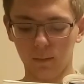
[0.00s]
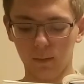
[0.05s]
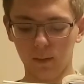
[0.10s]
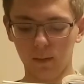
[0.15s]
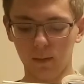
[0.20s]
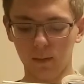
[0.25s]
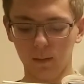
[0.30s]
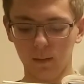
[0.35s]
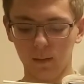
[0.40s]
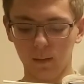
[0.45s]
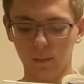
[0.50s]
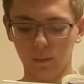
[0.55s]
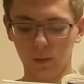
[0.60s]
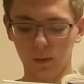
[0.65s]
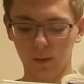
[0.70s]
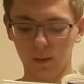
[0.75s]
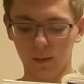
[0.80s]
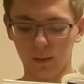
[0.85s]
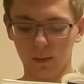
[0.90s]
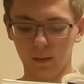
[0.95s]
send
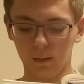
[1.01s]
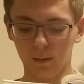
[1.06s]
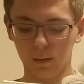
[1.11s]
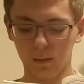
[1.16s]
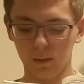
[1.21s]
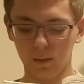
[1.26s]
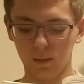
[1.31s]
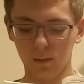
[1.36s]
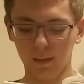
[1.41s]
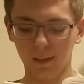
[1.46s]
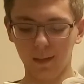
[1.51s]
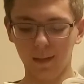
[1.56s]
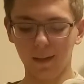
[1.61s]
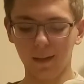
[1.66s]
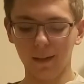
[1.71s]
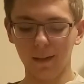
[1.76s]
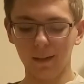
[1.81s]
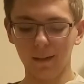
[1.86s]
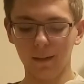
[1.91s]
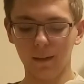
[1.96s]
someone else to do it."
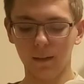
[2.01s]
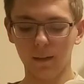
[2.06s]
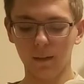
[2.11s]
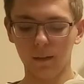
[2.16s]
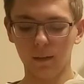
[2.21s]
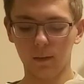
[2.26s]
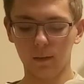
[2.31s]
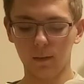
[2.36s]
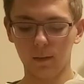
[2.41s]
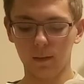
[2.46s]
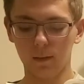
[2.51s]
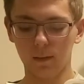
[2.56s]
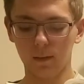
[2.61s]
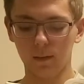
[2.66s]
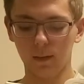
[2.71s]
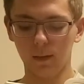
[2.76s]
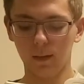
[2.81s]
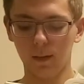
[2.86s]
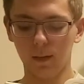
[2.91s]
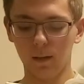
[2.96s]
Then the Lord's
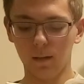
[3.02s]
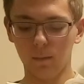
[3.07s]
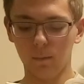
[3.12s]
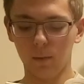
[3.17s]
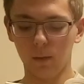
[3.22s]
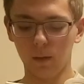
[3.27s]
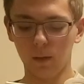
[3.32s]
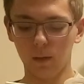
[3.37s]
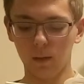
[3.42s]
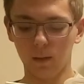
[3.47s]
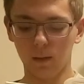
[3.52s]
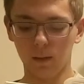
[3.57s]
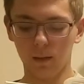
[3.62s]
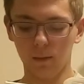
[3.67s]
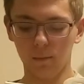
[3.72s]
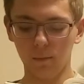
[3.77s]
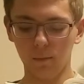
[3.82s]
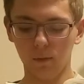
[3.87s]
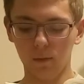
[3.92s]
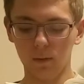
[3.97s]
anger burned
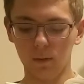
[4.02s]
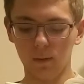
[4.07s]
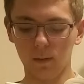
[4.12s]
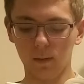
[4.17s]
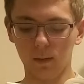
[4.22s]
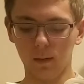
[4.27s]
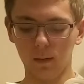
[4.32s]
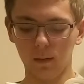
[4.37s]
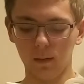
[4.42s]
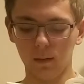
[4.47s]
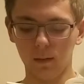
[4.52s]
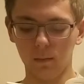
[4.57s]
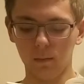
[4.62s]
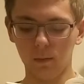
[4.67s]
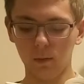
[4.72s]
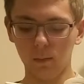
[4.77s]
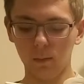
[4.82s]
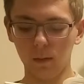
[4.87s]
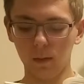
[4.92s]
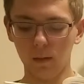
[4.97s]
against Moses, and he said,
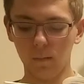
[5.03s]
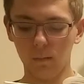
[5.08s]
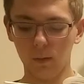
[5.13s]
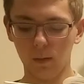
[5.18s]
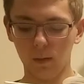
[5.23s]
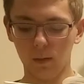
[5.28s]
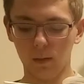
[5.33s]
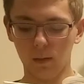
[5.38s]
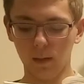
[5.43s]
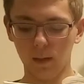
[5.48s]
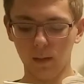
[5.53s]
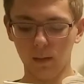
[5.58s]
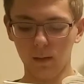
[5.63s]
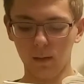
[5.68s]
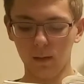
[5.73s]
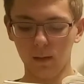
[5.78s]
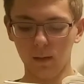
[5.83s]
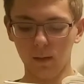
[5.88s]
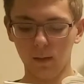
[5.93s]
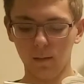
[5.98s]
"What about your brother,
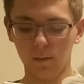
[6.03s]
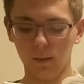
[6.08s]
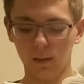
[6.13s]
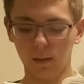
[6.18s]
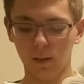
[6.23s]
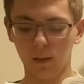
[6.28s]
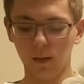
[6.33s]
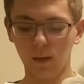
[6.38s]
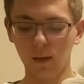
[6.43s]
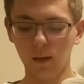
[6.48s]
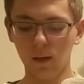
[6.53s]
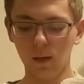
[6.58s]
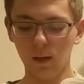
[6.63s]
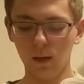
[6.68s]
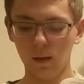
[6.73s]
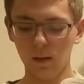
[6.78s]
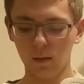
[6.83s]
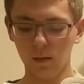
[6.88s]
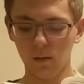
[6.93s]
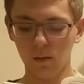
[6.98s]
Aaron the Levite?
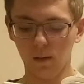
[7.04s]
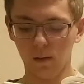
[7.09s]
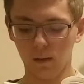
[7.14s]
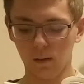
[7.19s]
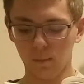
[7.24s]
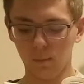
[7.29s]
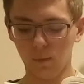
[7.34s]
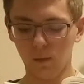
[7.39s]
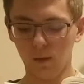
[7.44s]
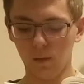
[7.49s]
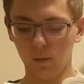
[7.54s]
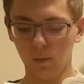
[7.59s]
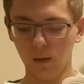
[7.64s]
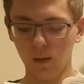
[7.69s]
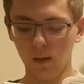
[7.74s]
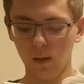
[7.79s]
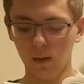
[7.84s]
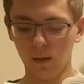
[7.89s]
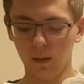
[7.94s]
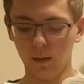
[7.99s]
I know he can speak
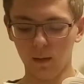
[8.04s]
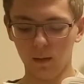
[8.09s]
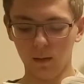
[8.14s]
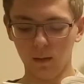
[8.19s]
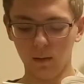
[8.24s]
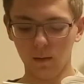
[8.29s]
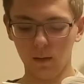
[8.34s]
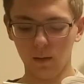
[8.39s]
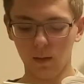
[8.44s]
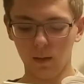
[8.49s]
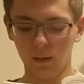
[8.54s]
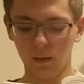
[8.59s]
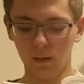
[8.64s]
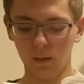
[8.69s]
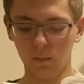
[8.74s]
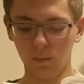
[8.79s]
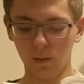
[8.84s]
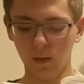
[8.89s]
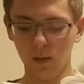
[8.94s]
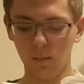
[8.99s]
well. He is already on
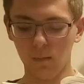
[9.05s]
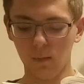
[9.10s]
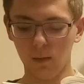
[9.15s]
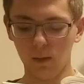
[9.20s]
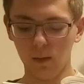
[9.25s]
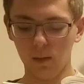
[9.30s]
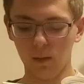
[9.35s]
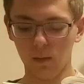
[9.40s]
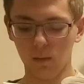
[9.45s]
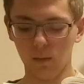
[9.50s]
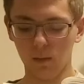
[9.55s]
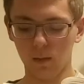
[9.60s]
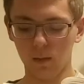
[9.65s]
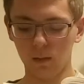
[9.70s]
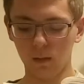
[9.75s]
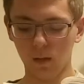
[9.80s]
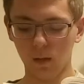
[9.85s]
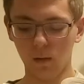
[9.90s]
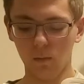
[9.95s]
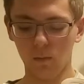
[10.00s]
his way to meet you, and
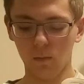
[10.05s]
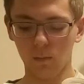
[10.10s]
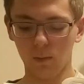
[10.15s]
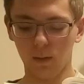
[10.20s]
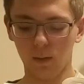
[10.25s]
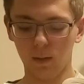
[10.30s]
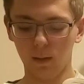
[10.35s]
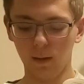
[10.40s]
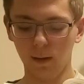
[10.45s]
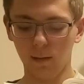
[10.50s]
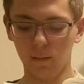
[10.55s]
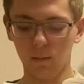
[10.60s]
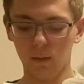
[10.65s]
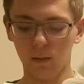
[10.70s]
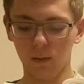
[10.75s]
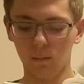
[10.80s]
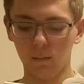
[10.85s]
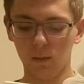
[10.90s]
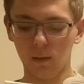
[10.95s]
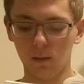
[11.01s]
his heart will be glad when
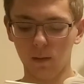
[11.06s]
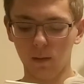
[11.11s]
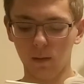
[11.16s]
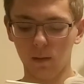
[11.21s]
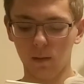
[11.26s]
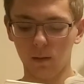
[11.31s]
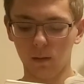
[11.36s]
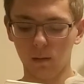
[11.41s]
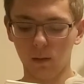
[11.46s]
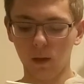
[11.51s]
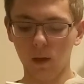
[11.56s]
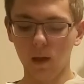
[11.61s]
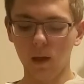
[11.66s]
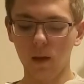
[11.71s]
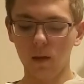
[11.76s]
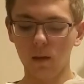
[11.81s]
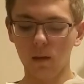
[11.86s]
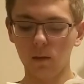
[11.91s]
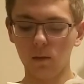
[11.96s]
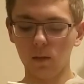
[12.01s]
he sees you.
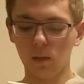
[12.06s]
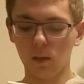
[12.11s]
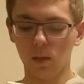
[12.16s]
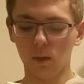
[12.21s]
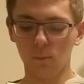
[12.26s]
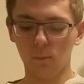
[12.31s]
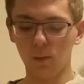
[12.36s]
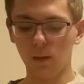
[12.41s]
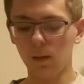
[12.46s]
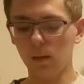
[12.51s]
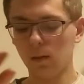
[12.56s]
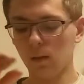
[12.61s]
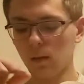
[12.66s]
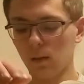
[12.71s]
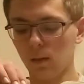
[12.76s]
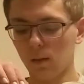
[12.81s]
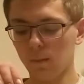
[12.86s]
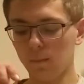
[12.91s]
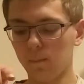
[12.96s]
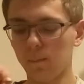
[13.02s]
You shall speak to
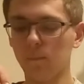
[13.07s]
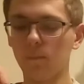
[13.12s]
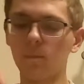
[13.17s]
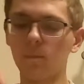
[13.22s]
him